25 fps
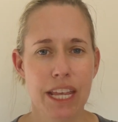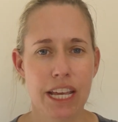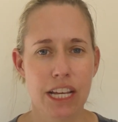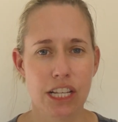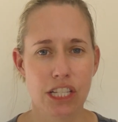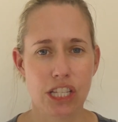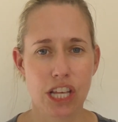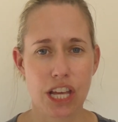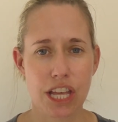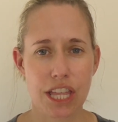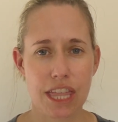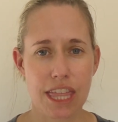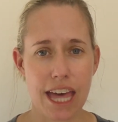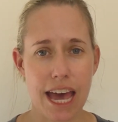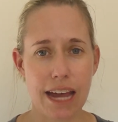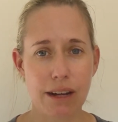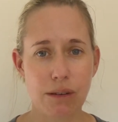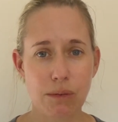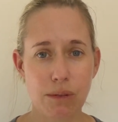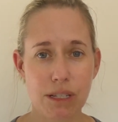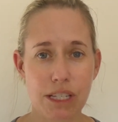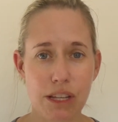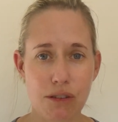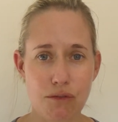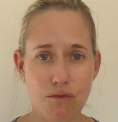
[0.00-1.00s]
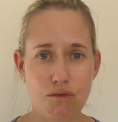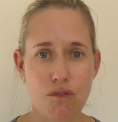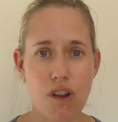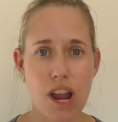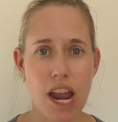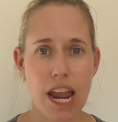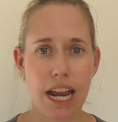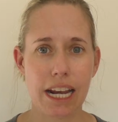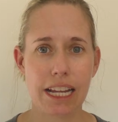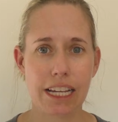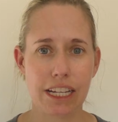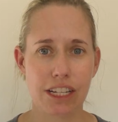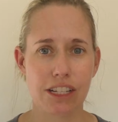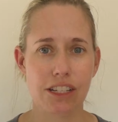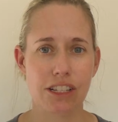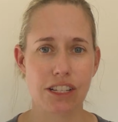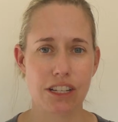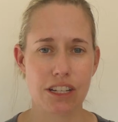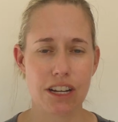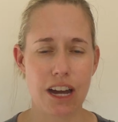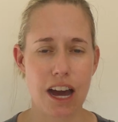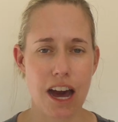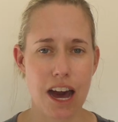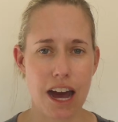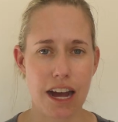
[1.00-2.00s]
So that was a really good
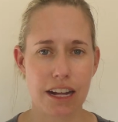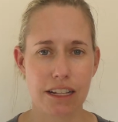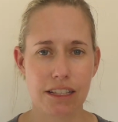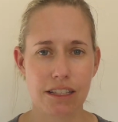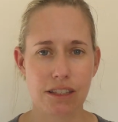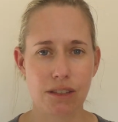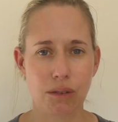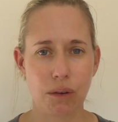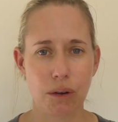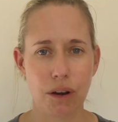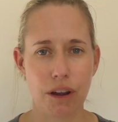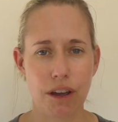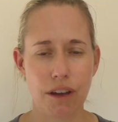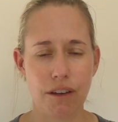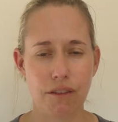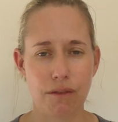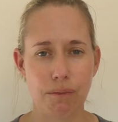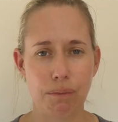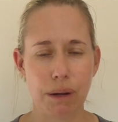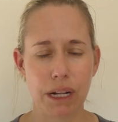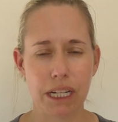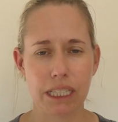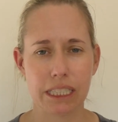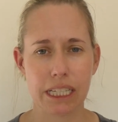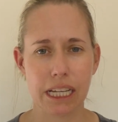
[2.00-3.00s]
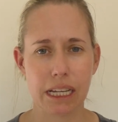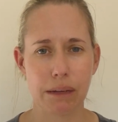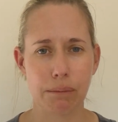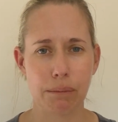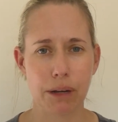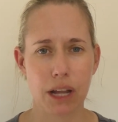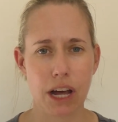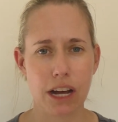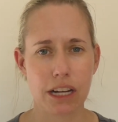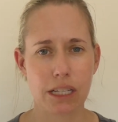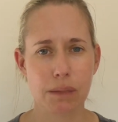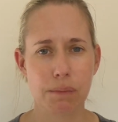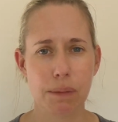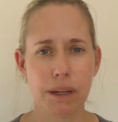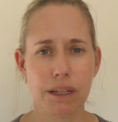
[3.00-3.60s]
start, sort of building blocks.